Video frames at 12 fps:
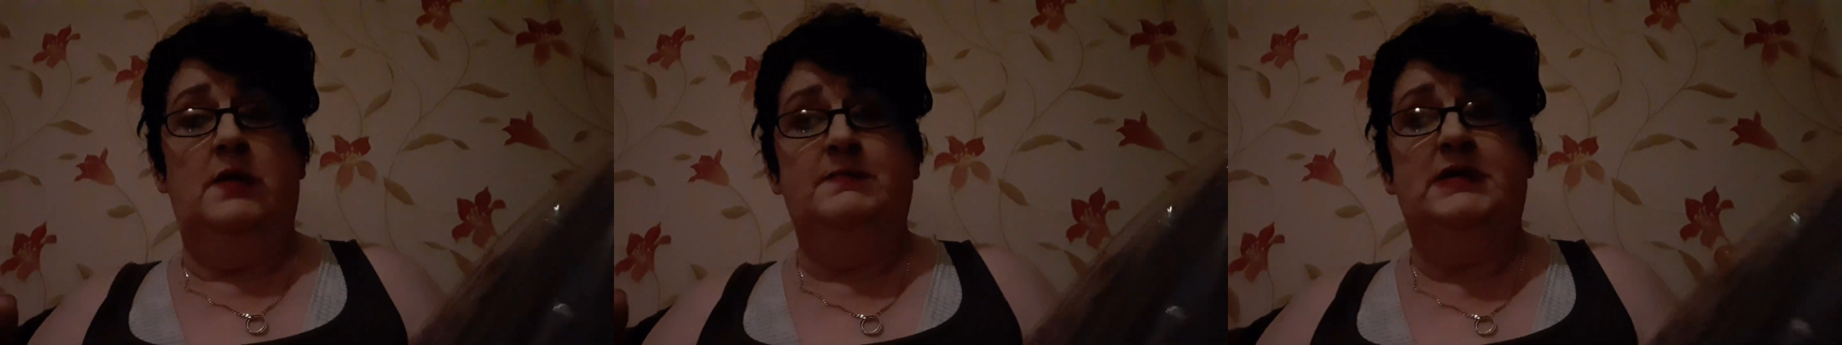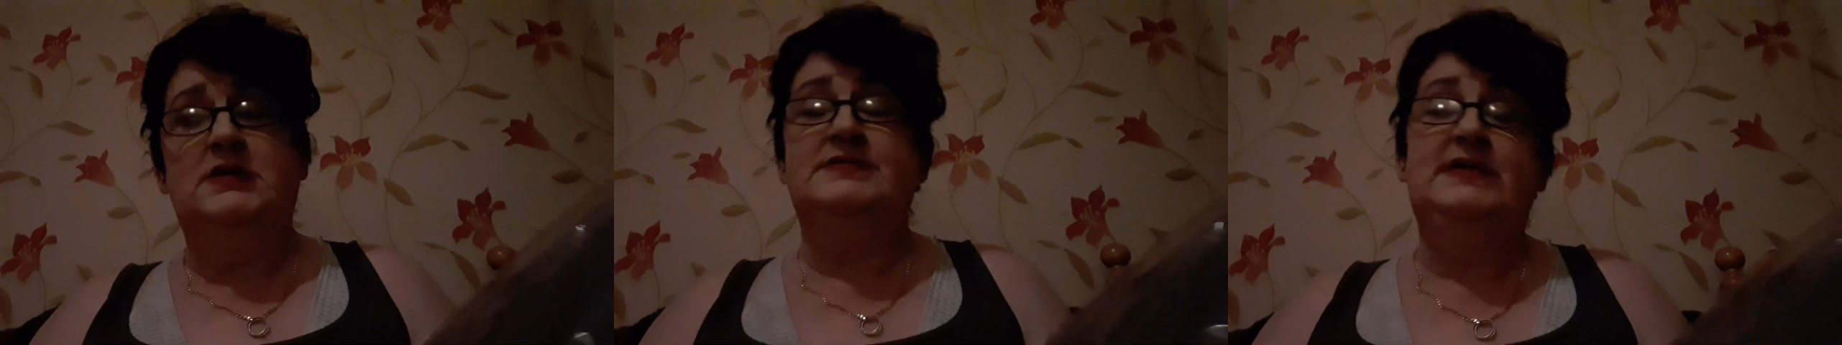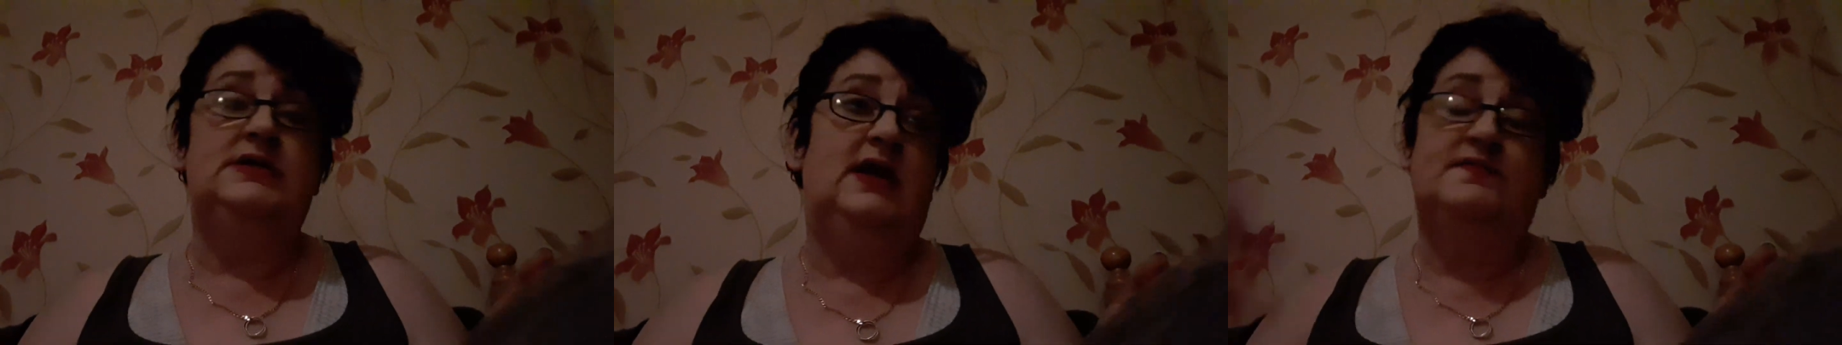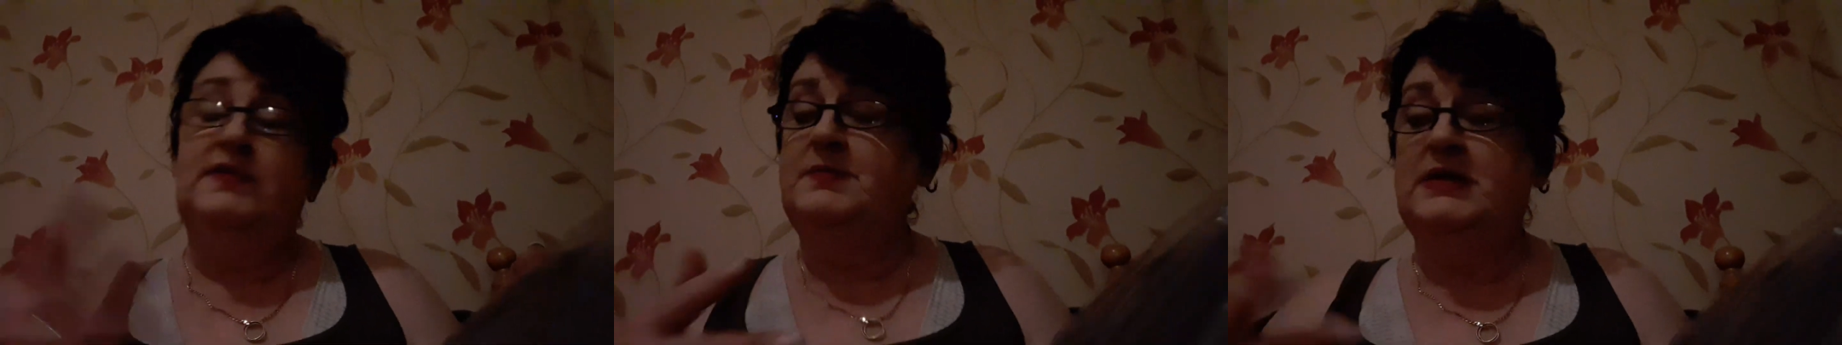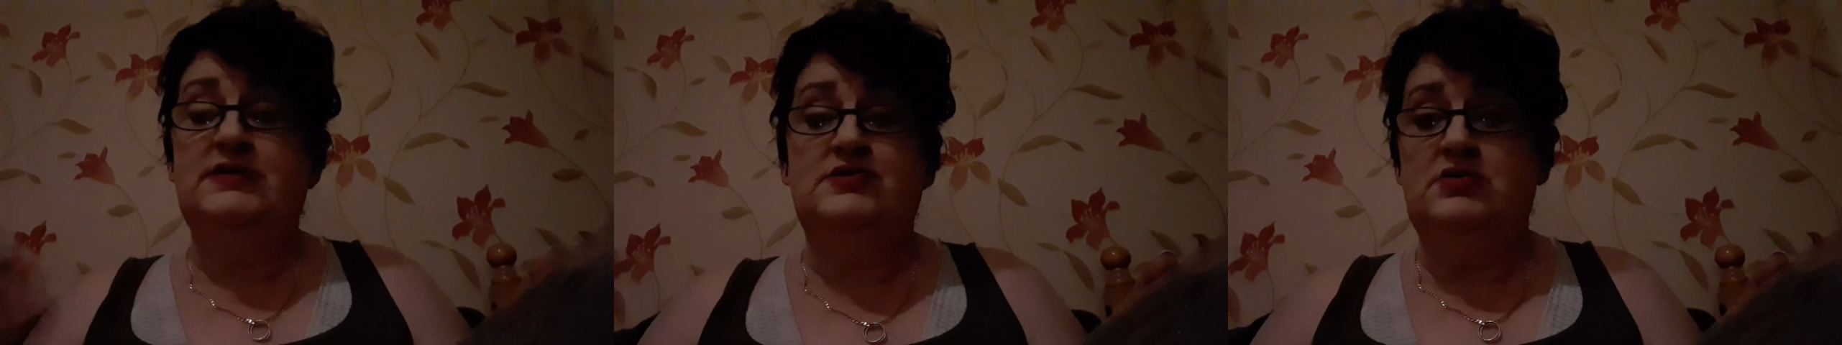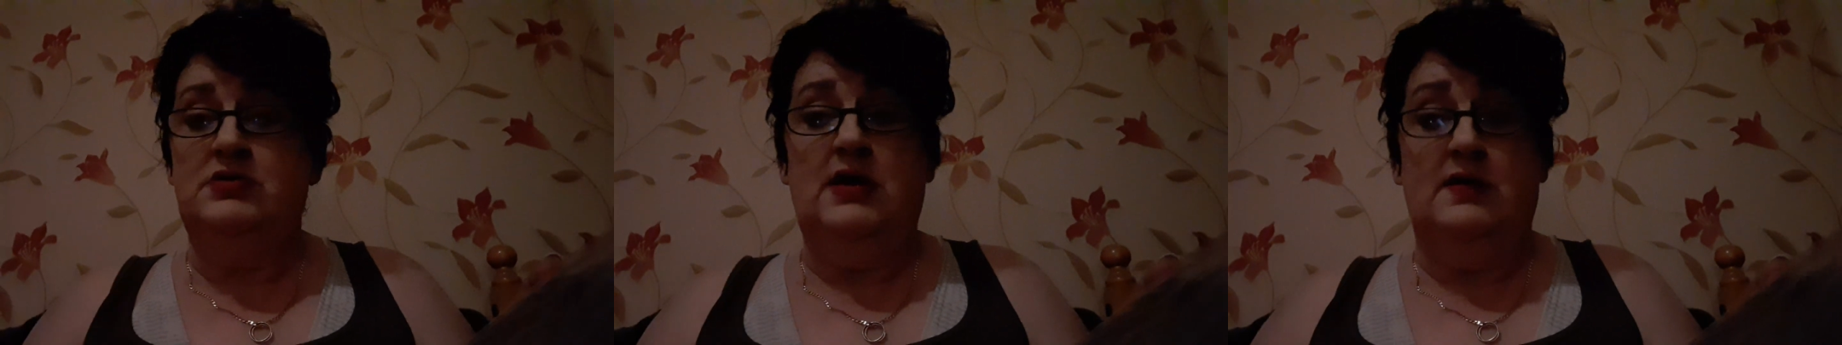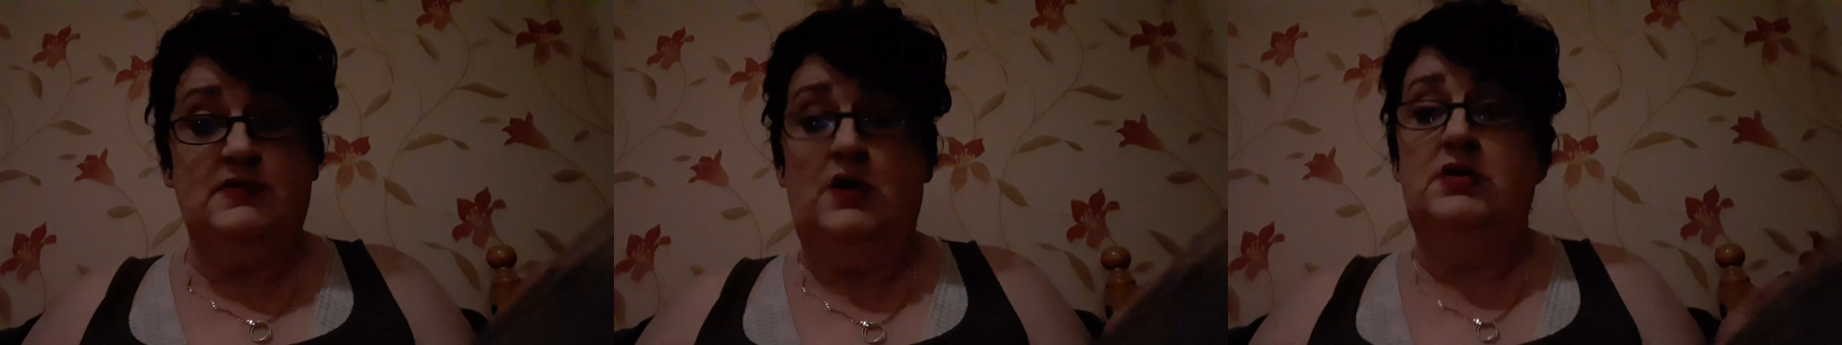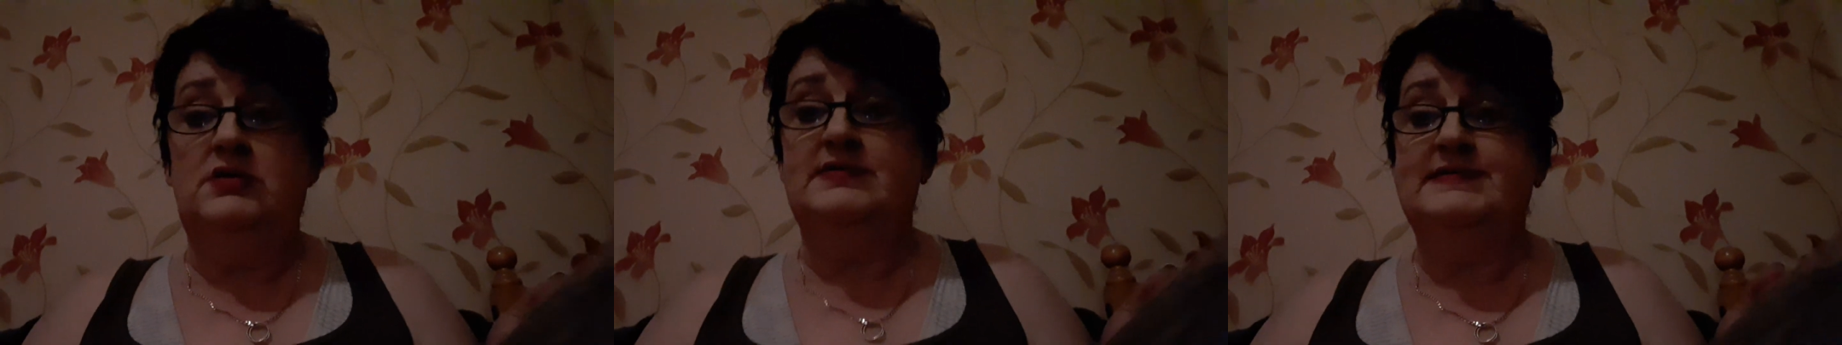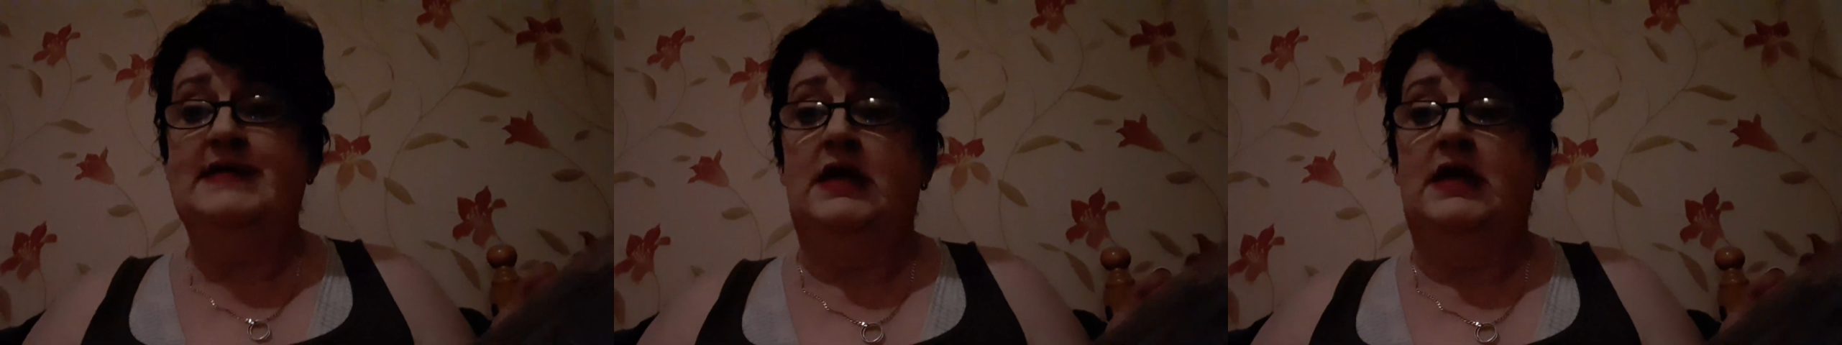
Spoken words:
because I have a mixture of colours,